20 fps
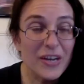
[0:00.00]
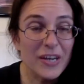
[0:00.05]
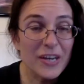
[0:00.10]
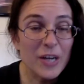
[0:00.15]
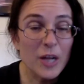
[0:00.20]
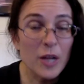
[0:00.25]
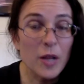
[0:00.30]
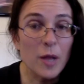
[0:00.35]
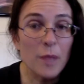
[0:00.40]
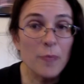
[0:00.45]
And
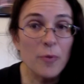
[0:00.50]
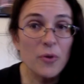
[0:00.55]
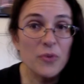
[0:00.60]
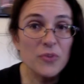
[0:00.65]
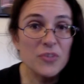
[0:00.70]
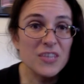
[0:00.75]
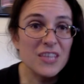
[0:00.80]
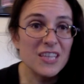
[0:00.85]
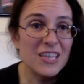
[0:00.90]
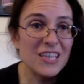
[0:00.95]
I'll, I'll
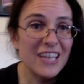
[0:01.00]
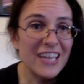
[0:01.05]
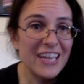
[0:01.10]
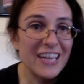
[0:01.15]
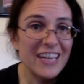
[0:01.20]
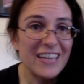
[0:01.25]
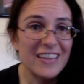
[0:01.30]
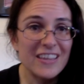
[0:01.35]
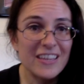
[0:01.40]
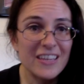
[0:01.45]
post the
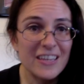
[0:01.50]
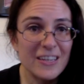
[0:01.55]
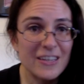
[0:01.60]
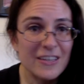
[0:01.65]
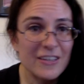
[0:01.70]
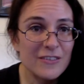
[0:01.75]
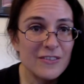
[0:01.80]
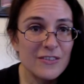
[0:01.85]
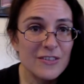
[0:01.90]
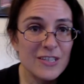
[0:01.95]
link in
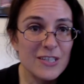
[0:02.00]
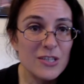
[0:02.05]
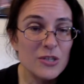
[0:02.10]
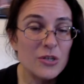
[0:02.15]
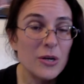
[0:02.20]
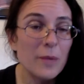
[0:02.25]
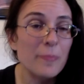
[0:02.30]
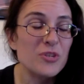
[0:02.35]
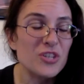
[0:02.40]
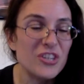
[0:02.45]
the
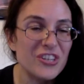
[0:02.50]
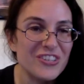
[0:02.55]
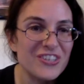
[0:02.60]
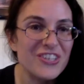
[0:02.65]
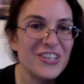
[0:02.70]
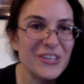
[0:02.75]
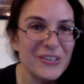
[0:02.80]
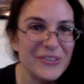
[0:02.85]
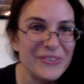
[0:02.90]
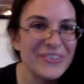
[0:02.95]
description
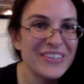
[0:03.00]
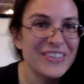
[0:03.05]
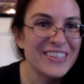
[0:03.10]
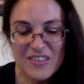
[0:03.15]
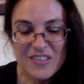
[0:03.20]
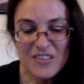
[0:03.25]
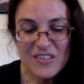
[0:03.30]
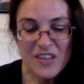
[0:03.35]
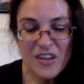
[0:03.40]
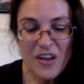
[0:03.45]
too.
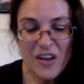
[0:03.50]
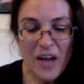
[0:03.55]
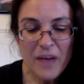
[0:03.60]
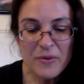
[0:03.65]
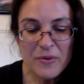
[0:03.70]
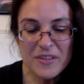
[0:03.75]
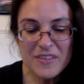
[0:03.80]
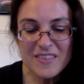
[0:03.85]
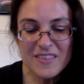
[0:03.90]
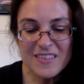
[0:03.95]
So I
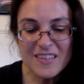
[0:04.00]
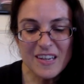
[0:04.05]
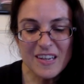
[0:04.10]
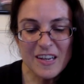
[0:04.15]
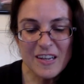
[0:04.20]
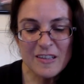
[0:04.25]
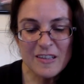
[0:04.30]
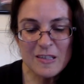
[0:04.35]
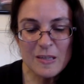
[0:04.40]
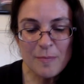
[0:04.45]
was
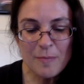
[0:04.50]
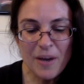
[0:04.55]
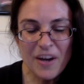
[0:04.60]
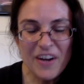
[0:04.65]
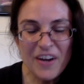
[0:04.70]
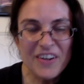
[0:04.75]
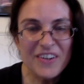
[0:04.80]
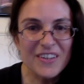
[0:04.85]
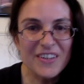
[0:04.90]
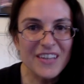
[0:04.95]

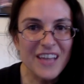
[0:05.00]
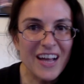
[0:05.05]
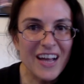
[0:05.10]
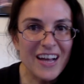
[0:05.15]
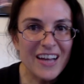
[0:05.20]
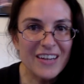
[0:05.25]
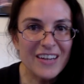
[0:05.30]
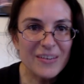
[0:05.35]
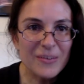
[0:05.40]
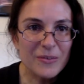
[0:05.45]
inspired a
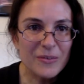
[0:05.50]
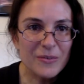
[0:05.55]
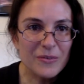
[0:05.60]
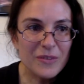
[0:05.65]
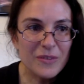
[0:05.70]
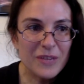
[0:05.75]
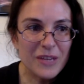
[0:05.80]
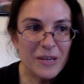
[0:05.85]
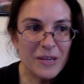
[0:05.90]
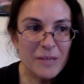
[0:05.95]
lot in